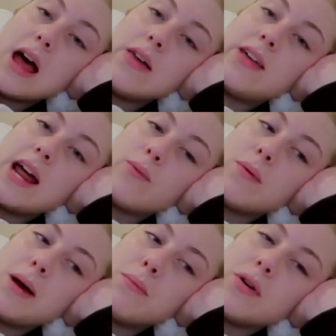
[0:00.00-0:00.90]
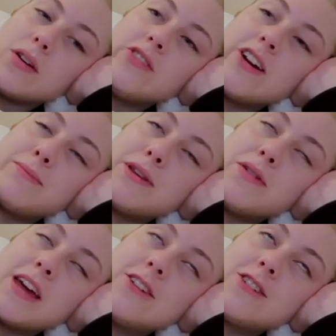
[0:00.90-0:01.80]
And then I remembered, Jasmine, you
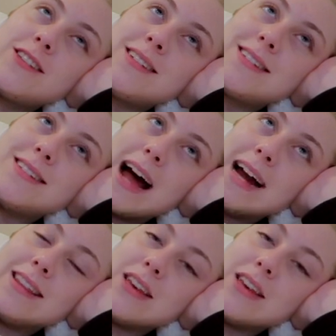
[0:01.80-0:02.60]
can't just decide